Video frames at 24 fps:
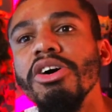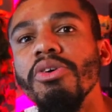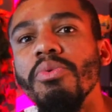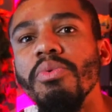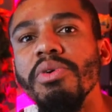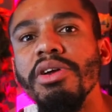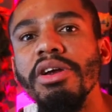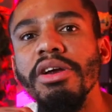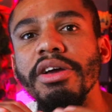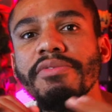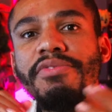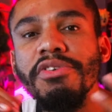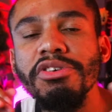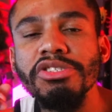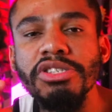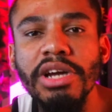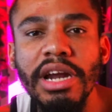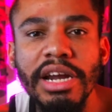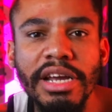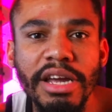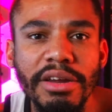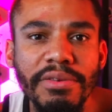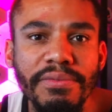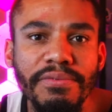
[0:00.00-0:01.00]
if you're trying
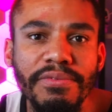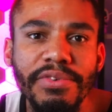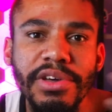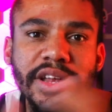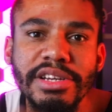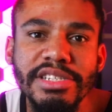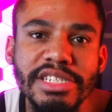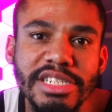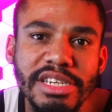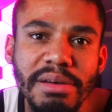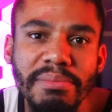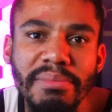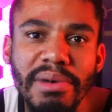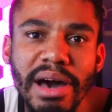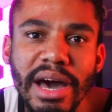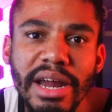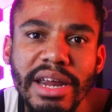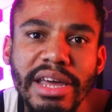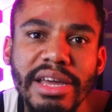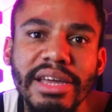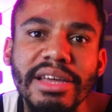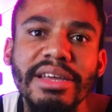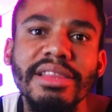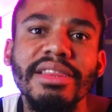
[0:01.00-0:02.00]
to convince
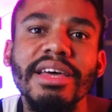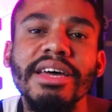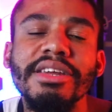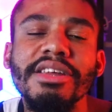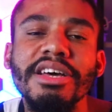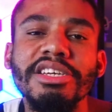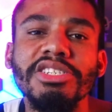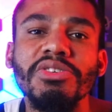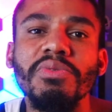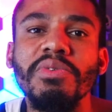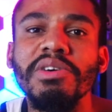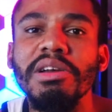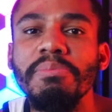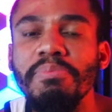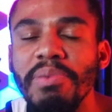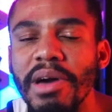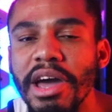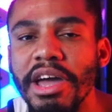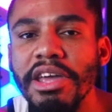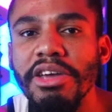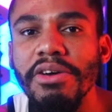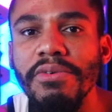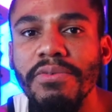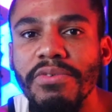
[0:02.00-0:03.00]
somebody that doesn't want to
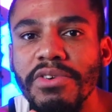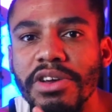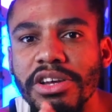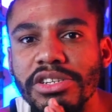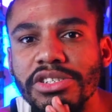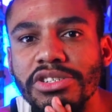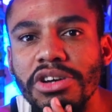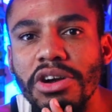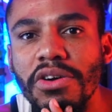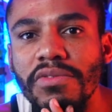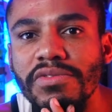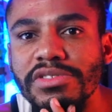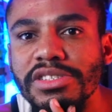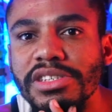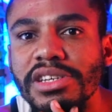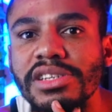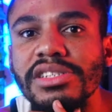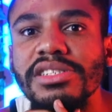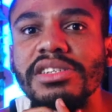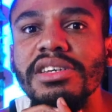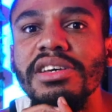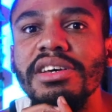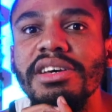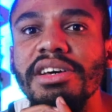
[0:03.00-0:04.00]
pay you for your
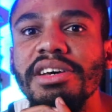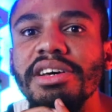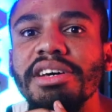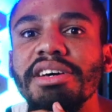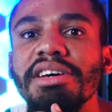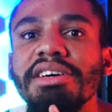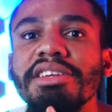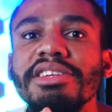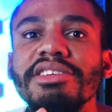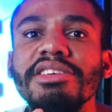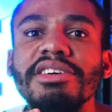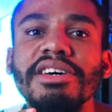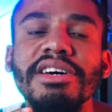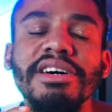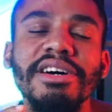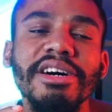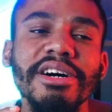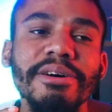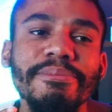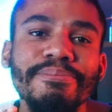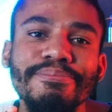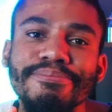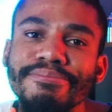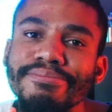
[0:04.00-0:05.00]
services
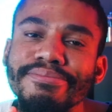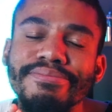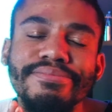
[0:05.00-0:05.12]
to